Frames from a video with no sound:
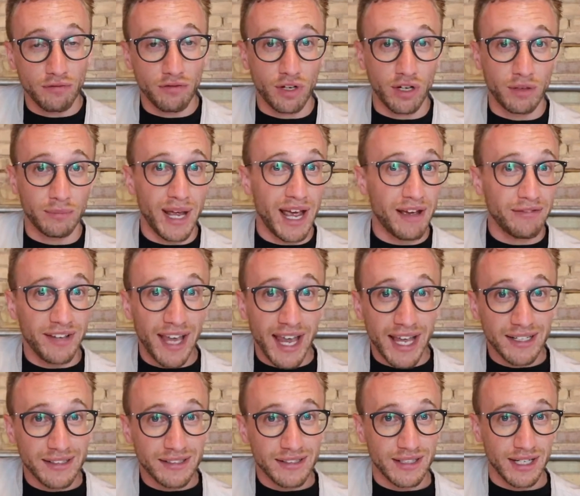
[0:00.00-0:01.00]
from
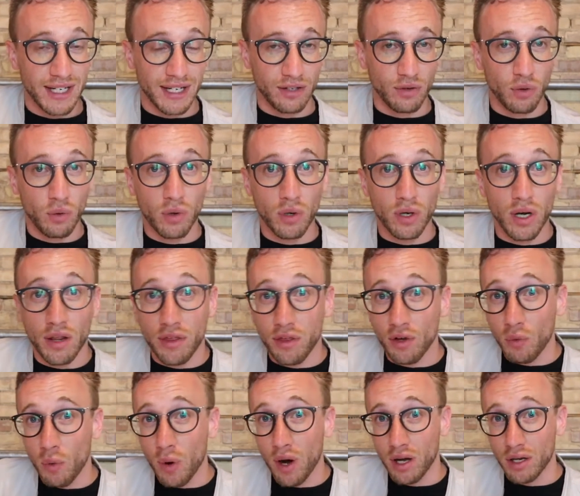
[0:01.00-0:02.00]
Afghanistan or the
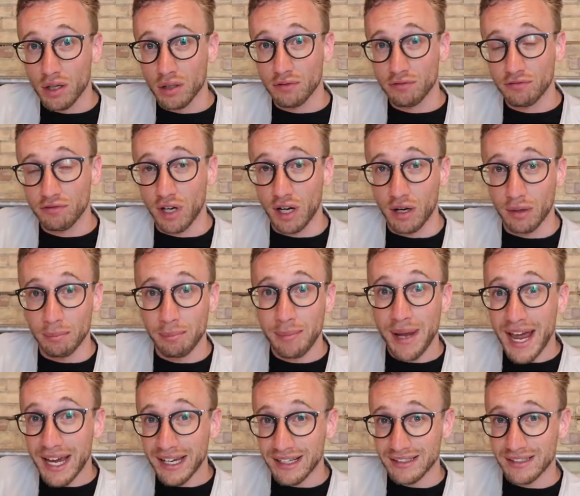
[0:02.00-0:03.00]
water from
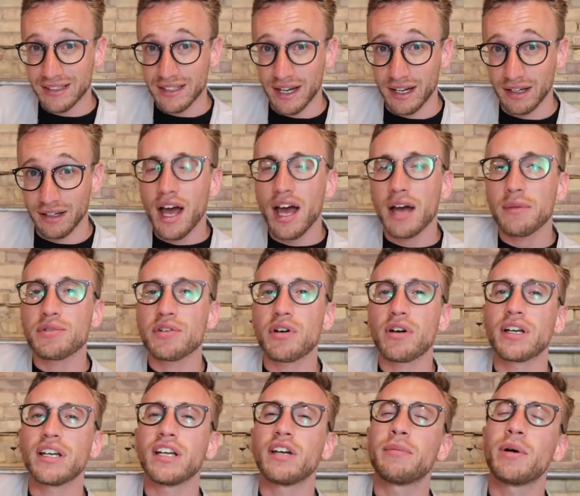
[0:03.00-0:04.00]
Pakistan. I'm
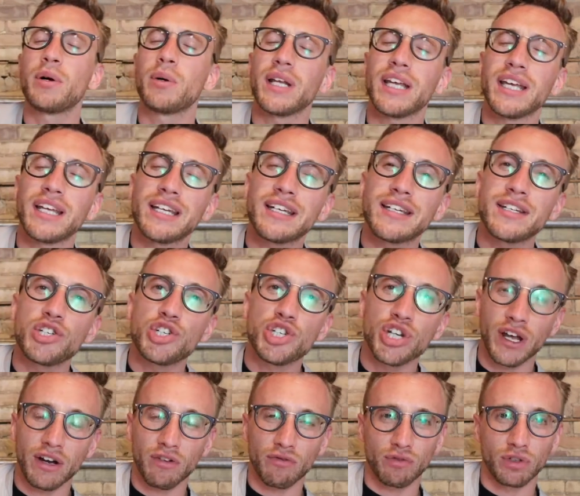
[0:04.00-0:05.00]
talking about in
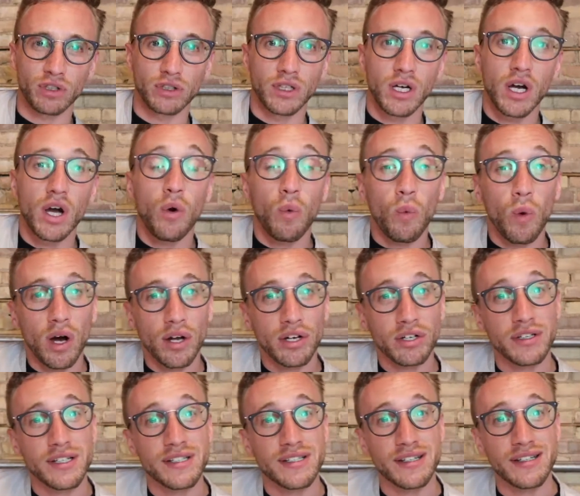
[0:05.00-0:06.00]
general. Water
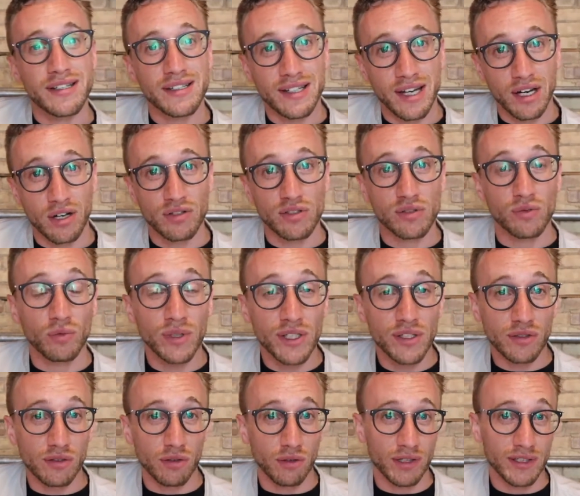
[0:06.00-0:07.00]
is a scarce
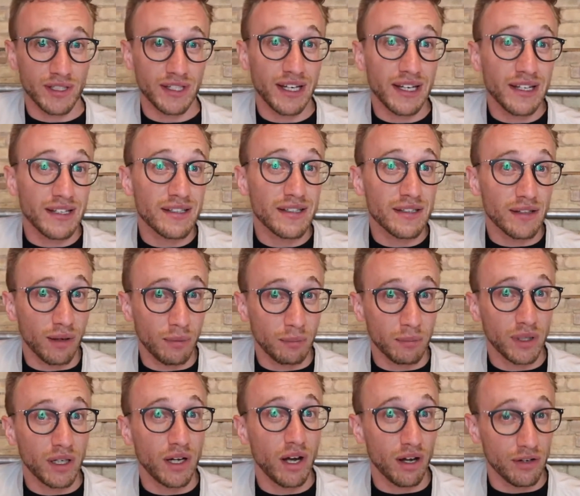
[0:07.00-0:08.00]
resource in some
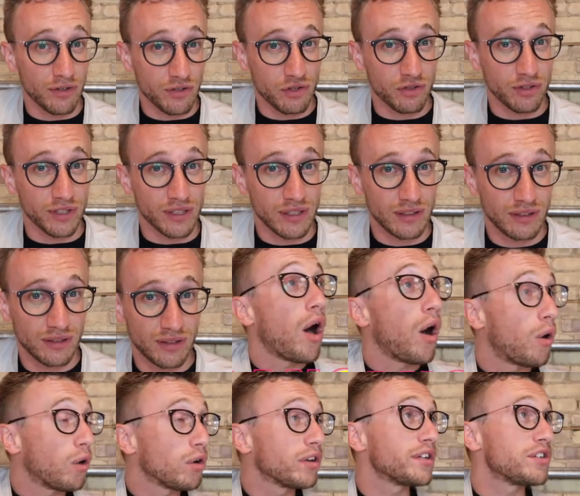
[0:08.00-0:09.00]
countries.
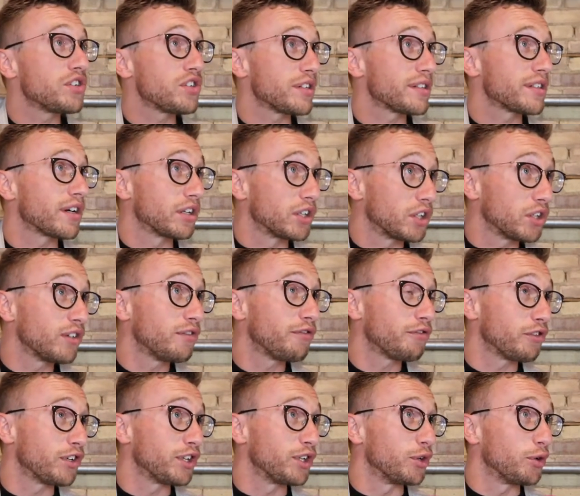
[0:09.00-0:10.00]
Oranges are good
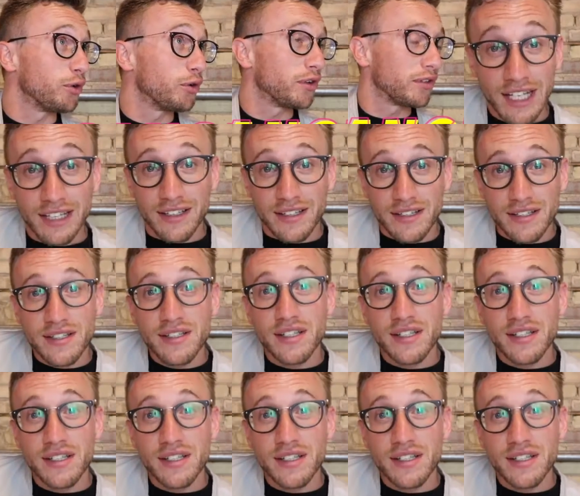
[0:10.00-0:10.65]
for you. This